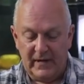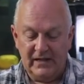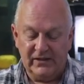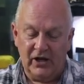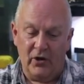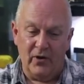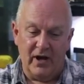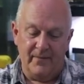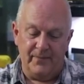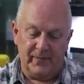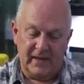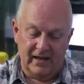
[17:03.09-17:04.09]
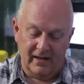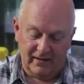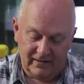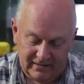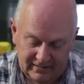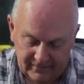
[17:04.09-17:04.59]
So,
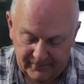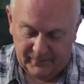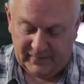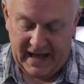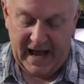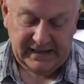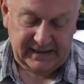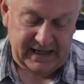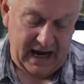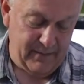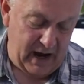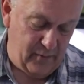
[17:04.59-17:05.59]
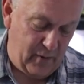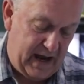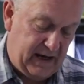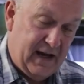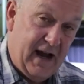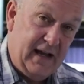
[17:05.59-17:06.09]
last time I
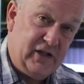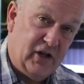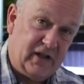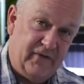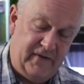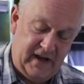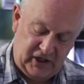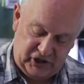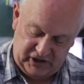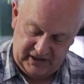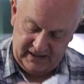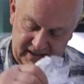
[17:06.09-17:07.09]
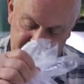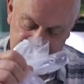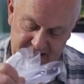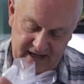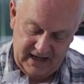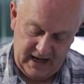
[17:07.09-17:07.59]
went, I took the fish,
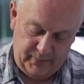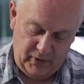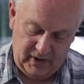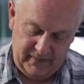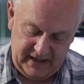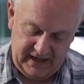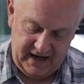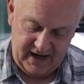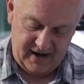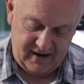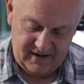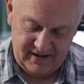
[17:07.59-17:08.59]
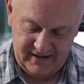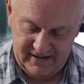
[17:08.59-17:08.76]
I put them in here.